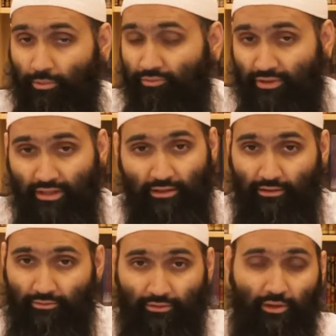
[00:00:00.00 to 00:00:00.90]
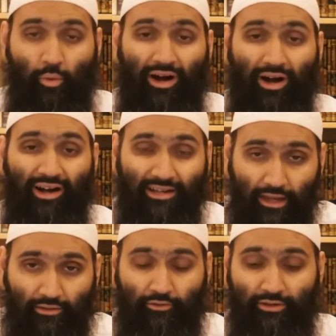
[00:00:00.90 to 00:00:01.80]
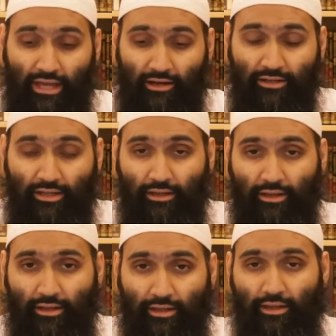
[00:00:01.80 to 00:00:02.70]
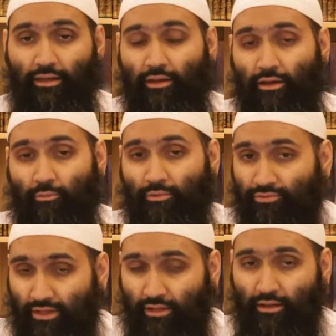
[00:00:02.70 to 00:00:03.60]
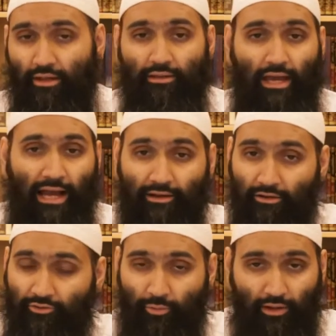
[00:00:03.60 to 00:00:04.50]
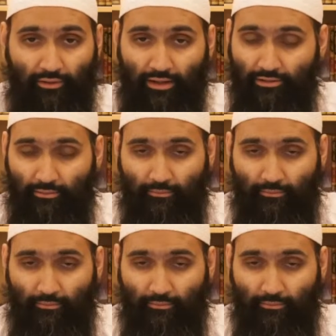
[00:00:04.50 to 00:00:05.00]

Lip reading: seen it, it's the waqi', the reality. We've seen the adults wear it.